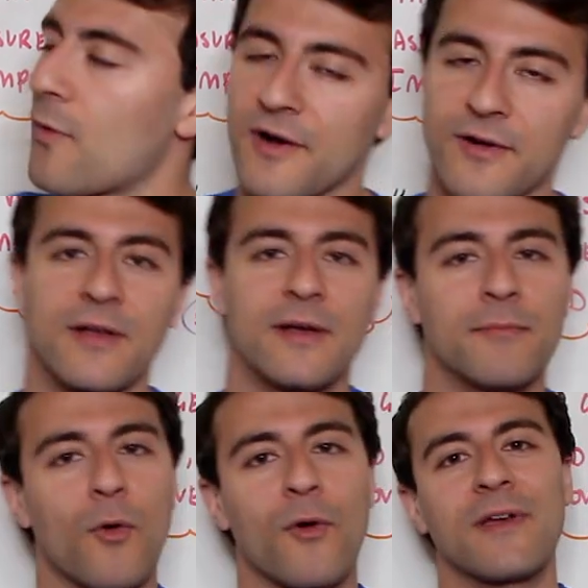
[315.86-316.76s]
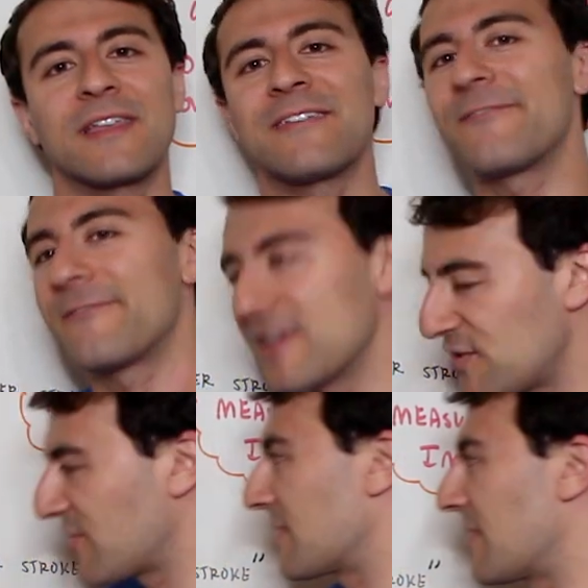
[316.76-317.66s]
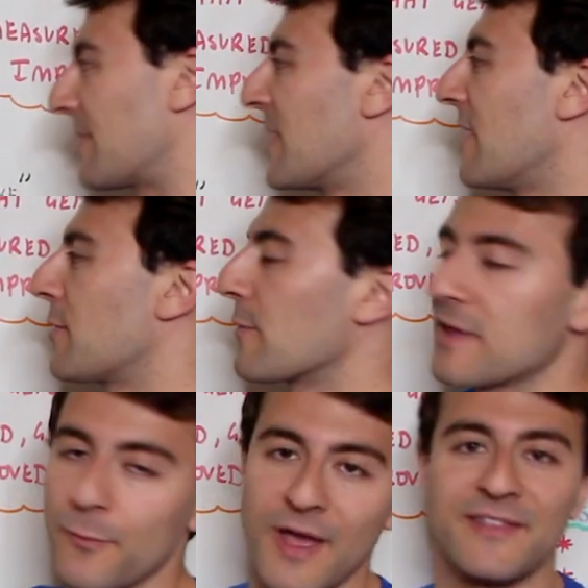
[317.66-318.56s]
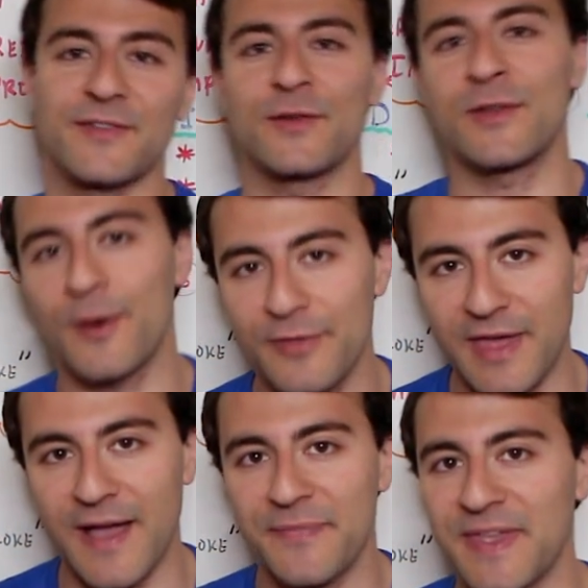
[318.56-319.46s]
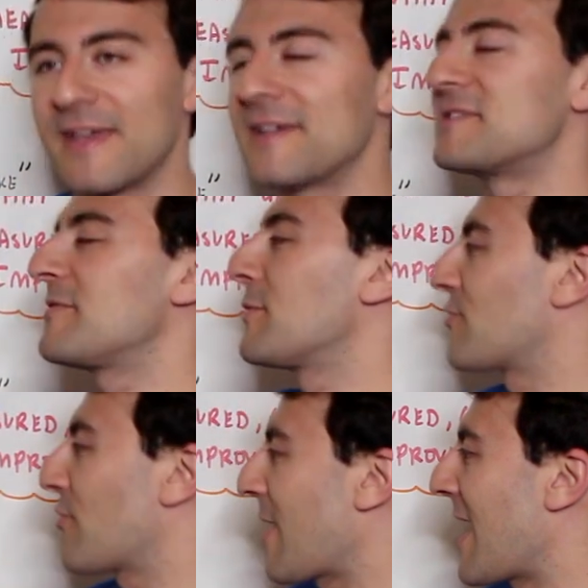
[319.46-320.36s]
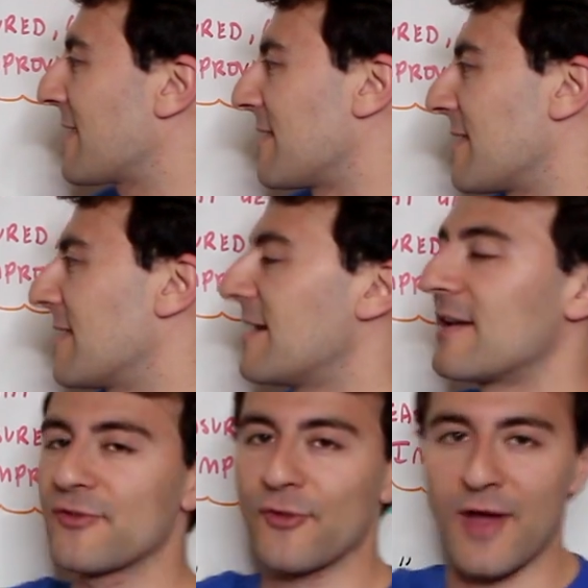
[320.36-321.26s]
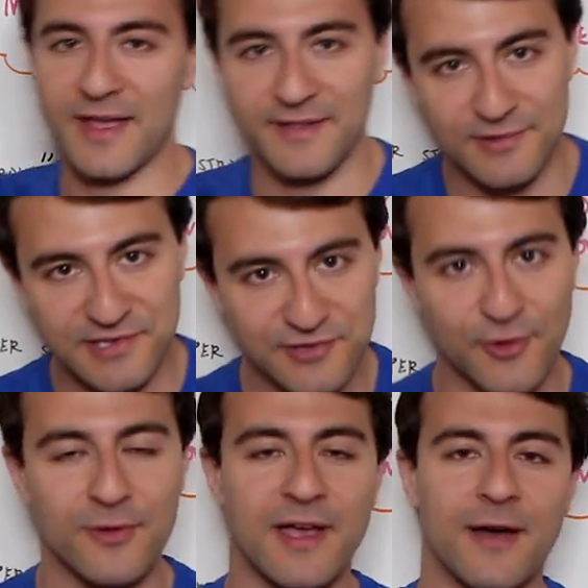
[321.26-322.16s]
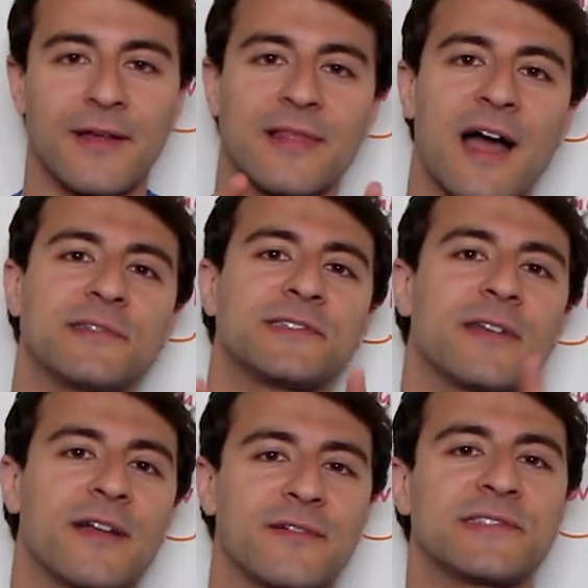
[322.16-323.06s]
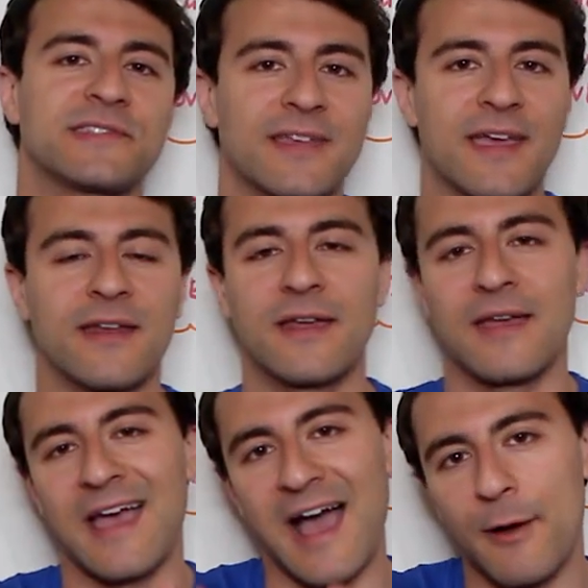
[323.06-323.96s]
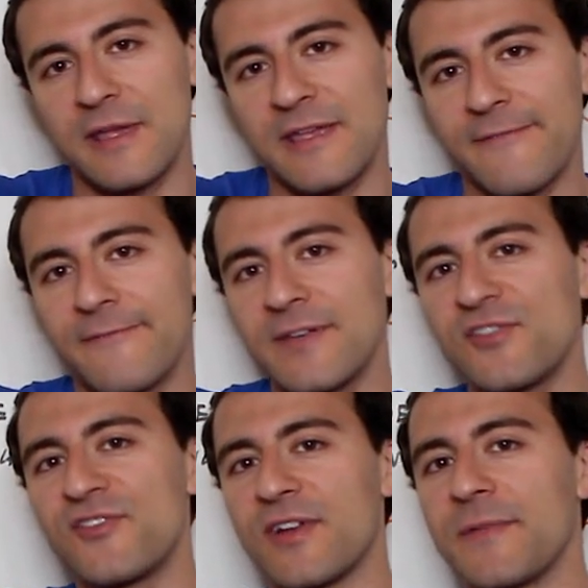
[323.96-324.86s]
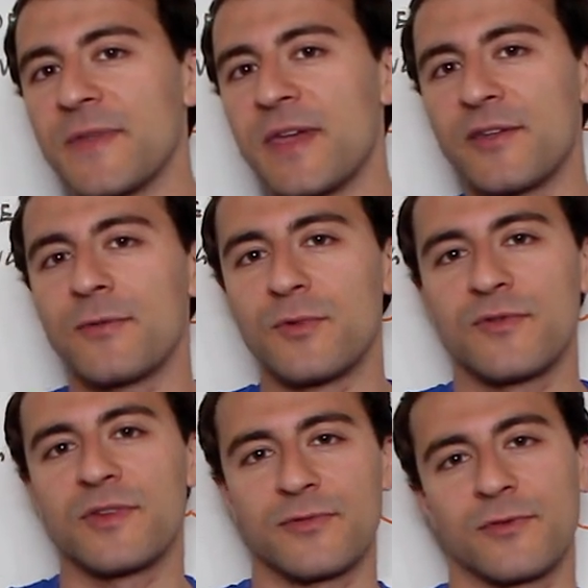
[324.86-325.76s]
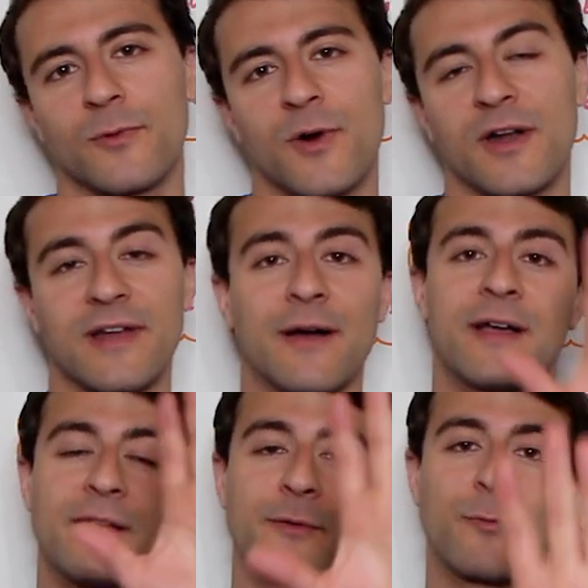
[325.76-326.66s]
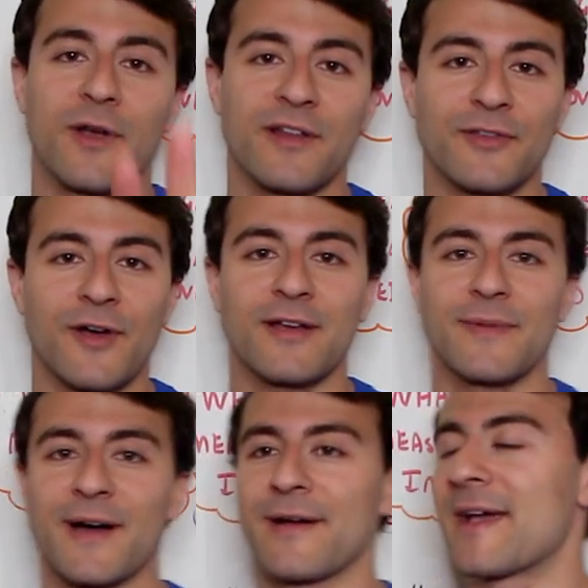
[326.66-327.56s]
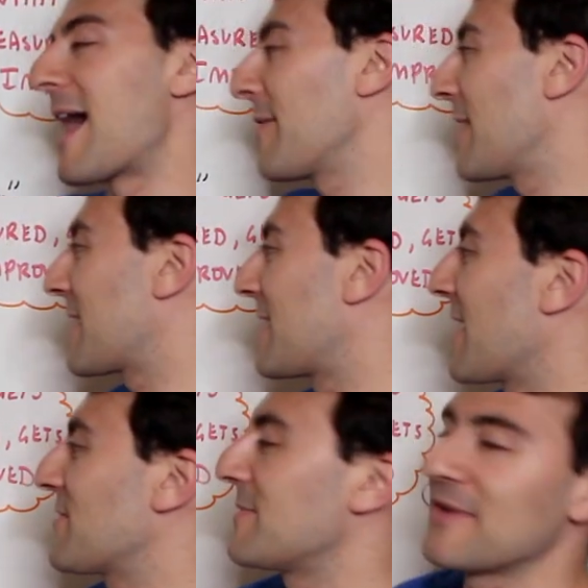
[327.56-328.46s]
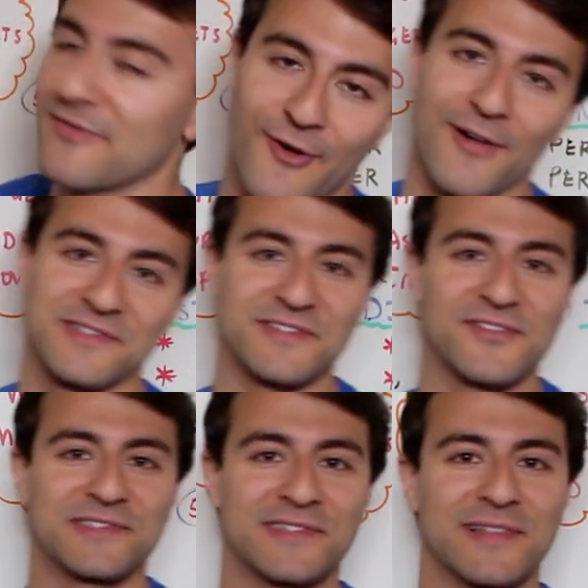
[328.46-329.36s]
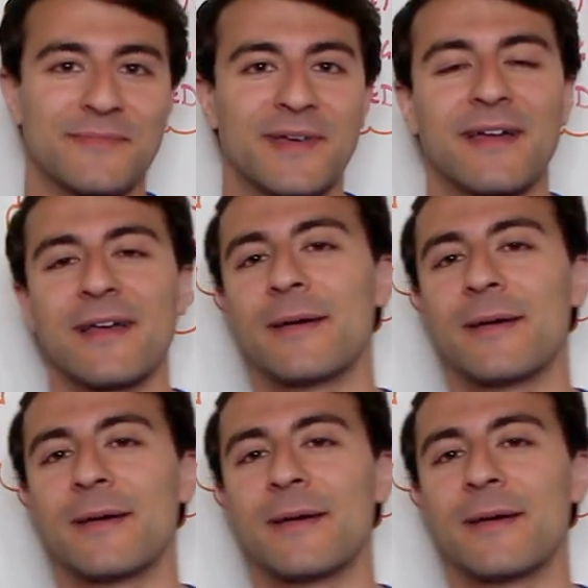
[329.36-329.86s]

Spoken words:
water more efficiently. The only way to know that is if you're tracking it. Tracking your stroke count allows you to understand how efficient you're moving through the water. Now, we're going to talk about how that can actually be false in just a little bit,